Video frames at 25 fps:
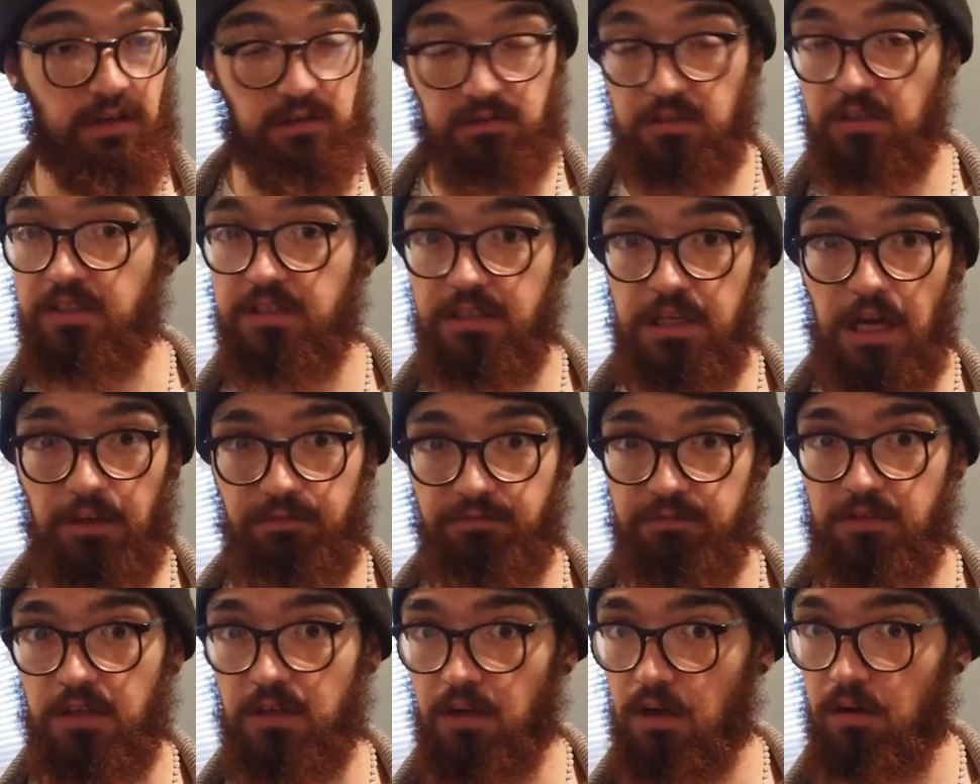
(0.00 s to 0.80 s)
There's
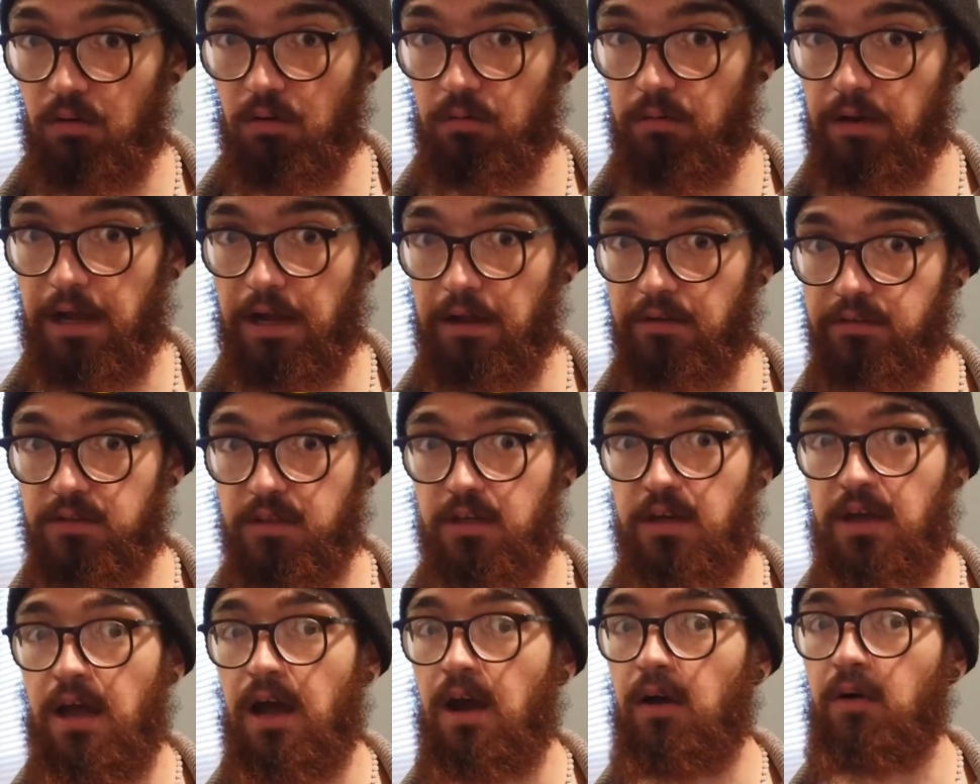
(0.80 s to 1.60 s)
enough to go
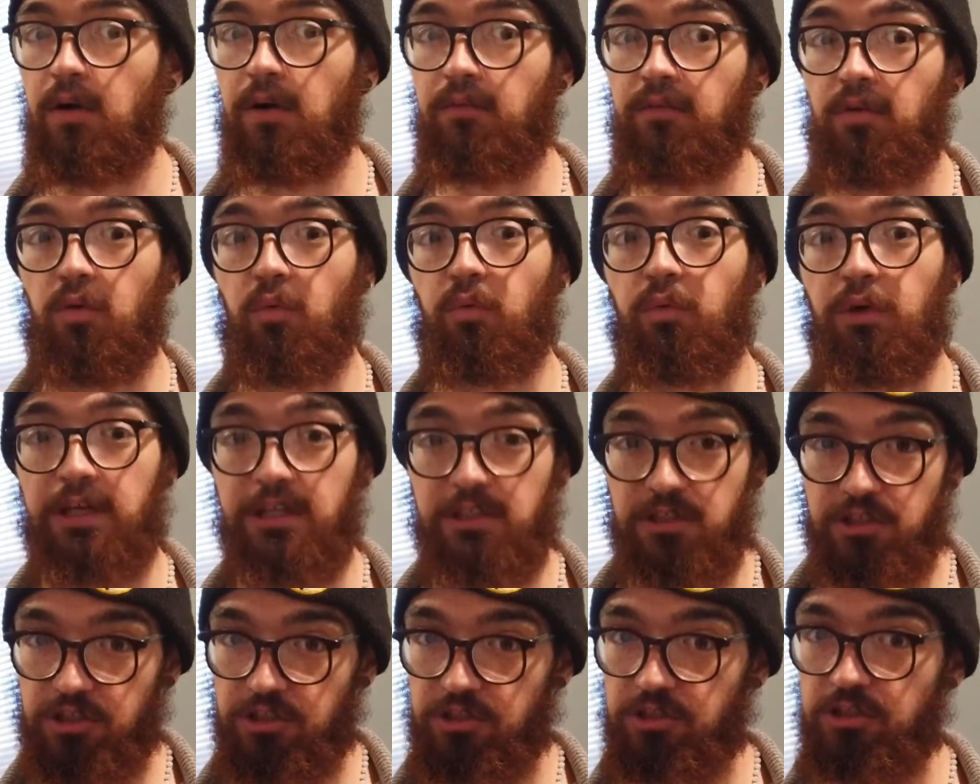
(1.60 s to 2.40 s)
around. However,
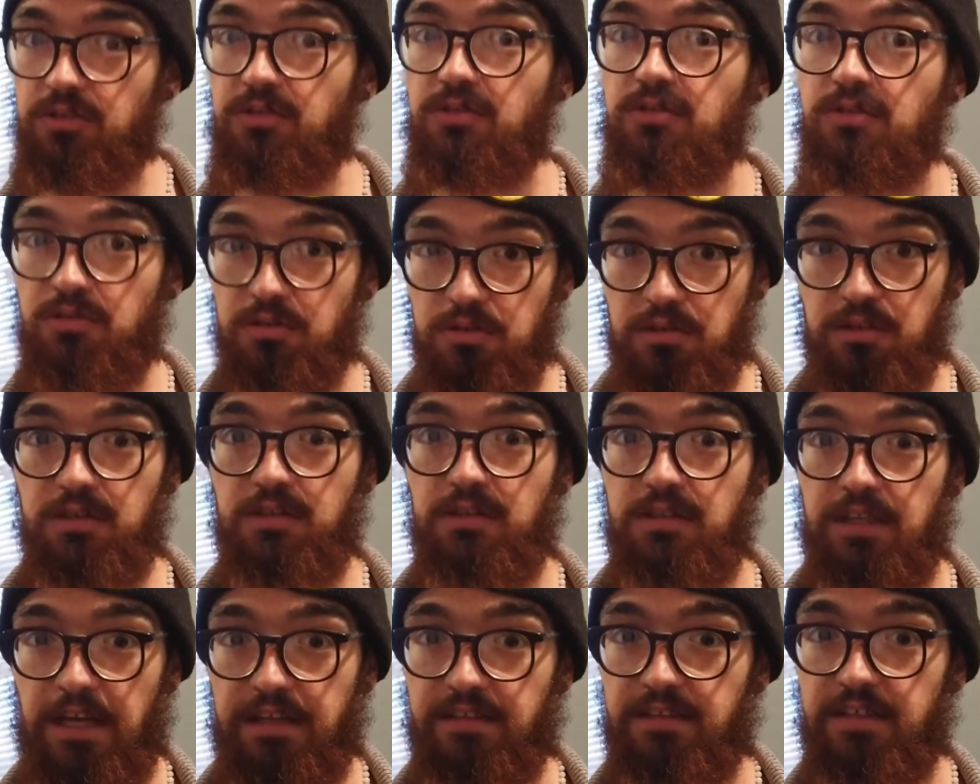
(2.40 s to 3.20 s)
we
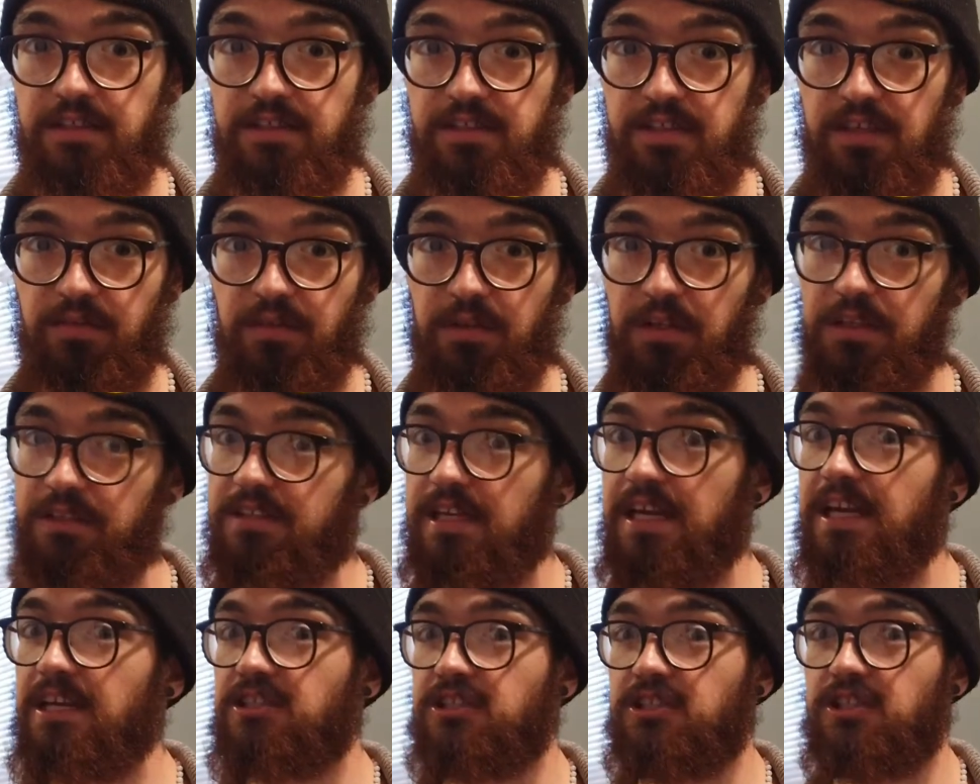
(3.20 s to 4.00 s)
choose as a
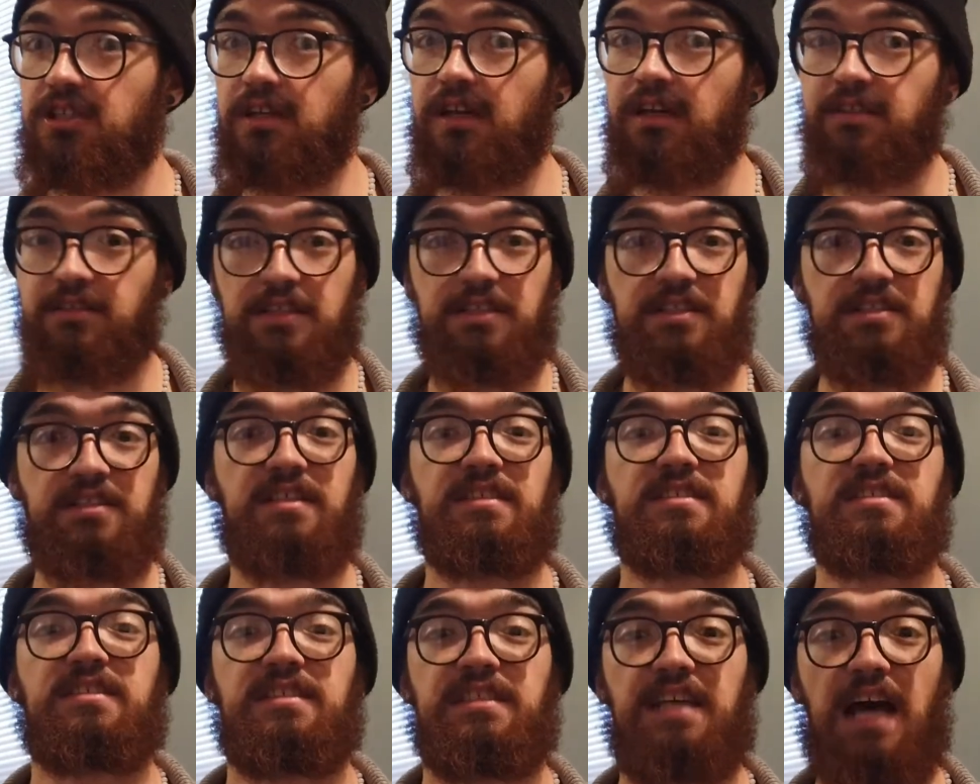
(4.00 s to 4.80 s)
civilization, as a
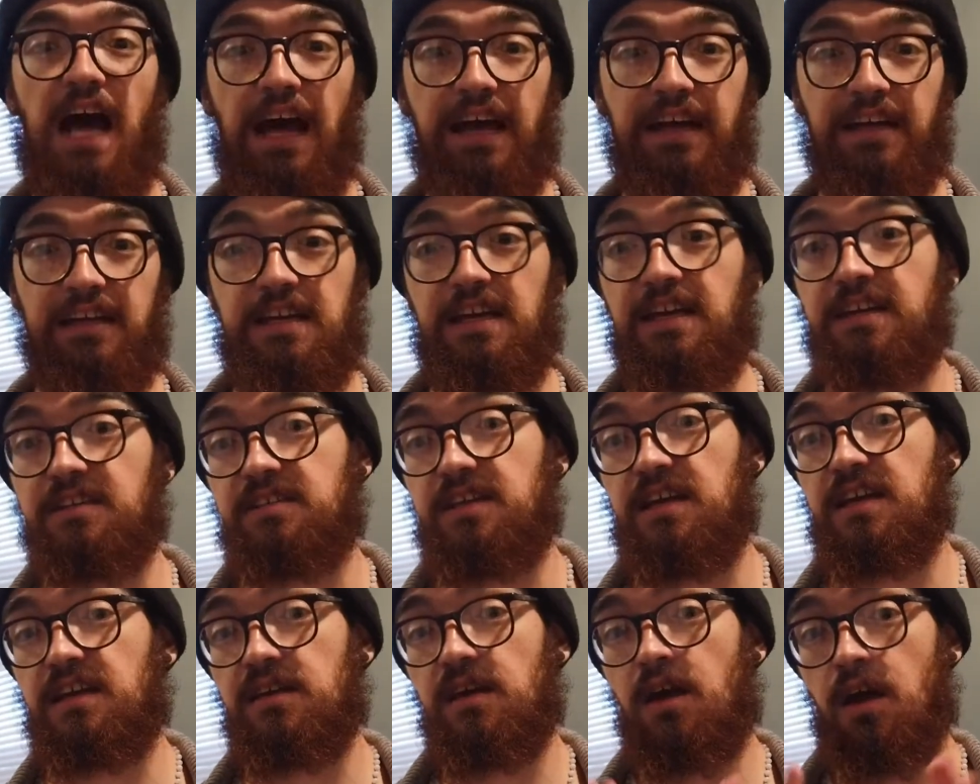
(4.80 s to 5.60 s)
society,
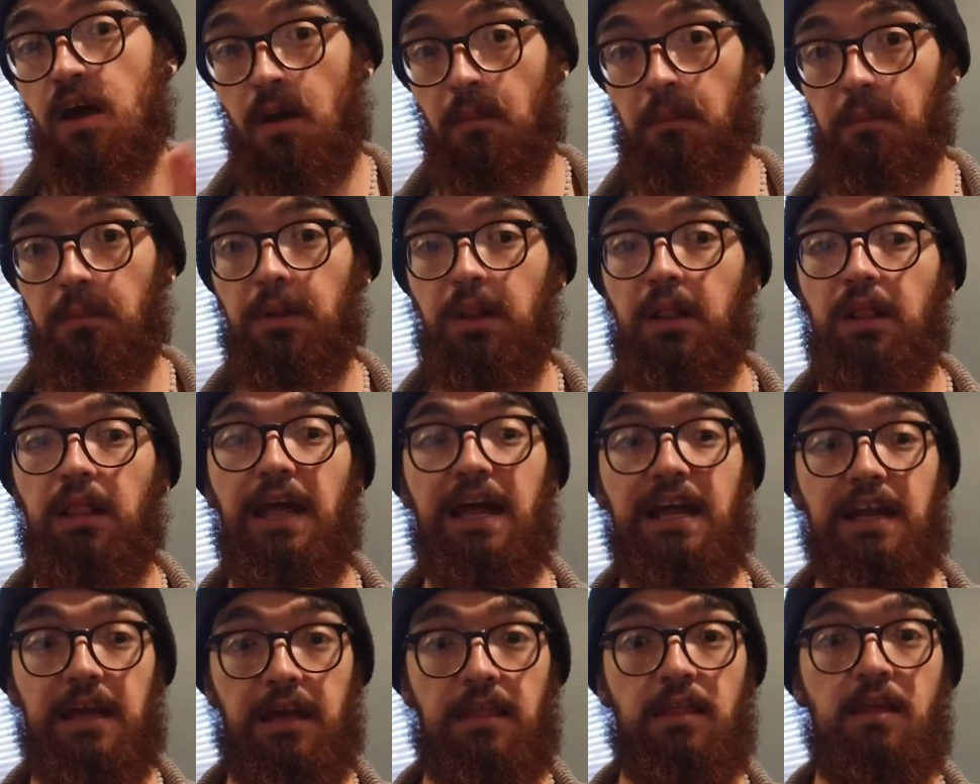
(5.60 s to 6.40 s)
as a
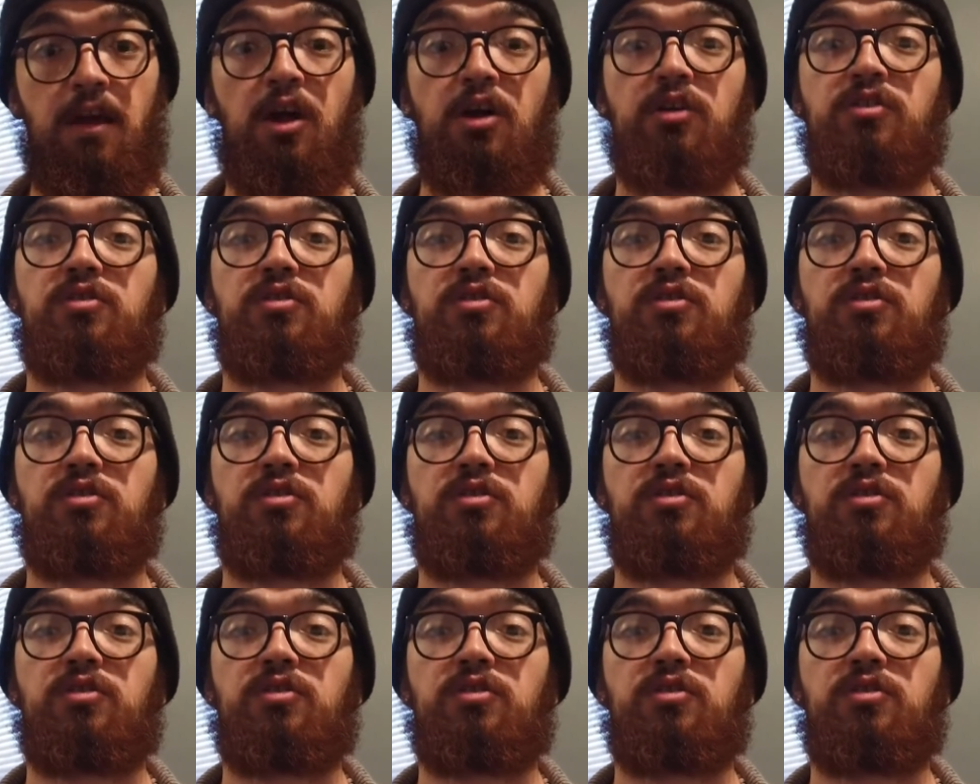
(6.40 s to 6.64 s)
planet,